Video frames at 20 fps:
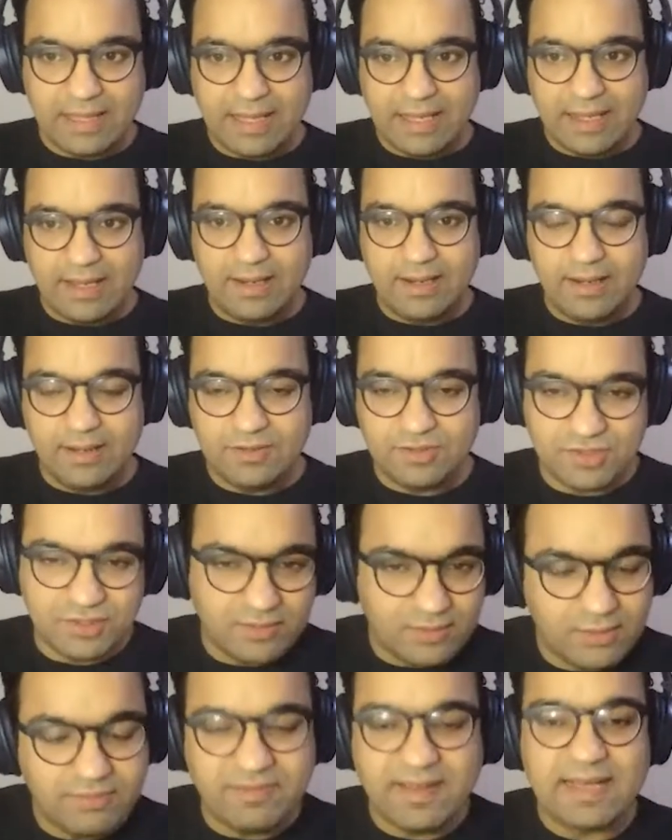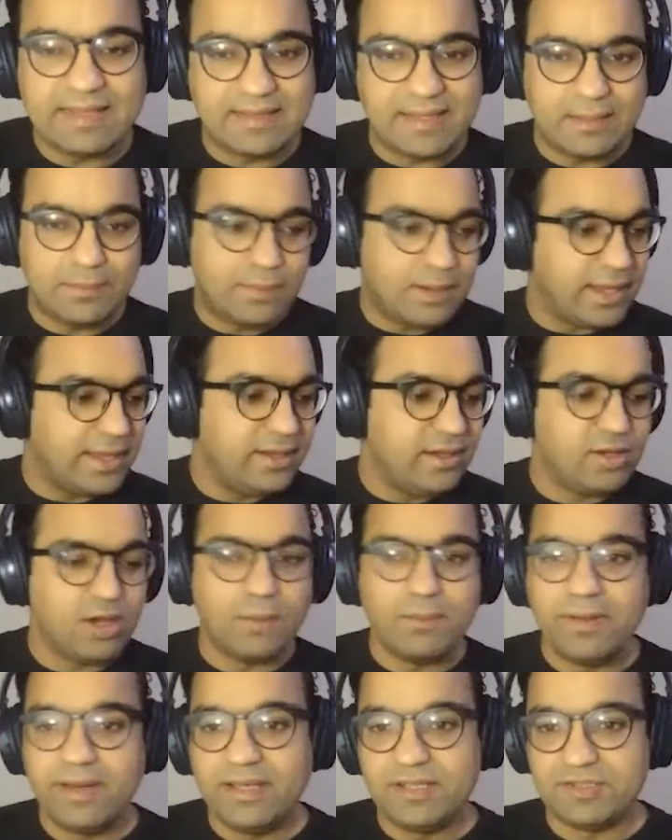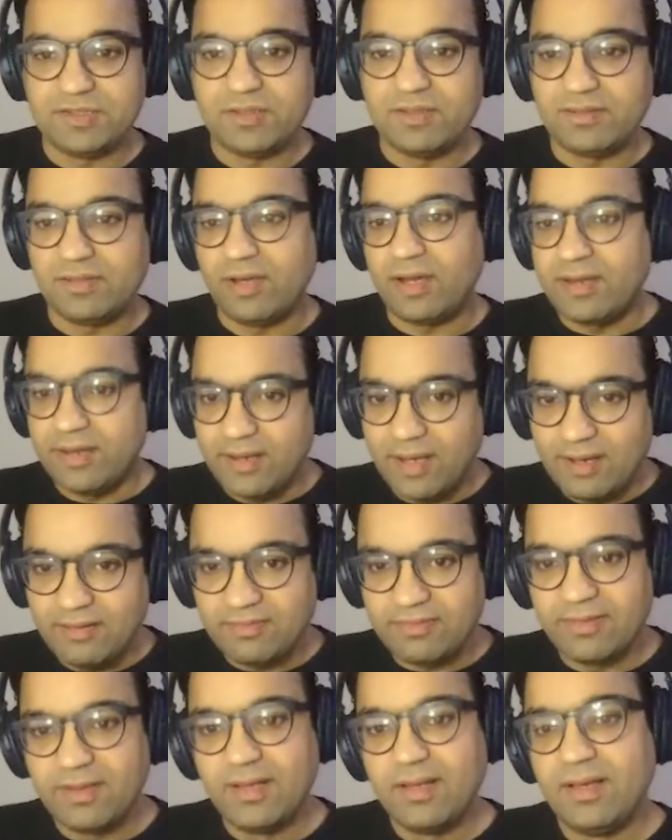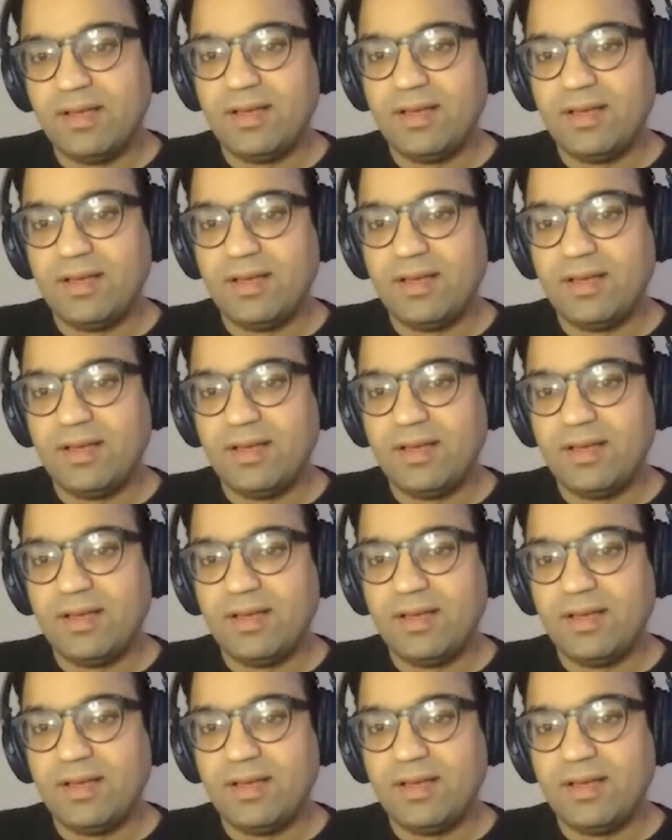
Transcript: and just the fact that blind combination is not enough,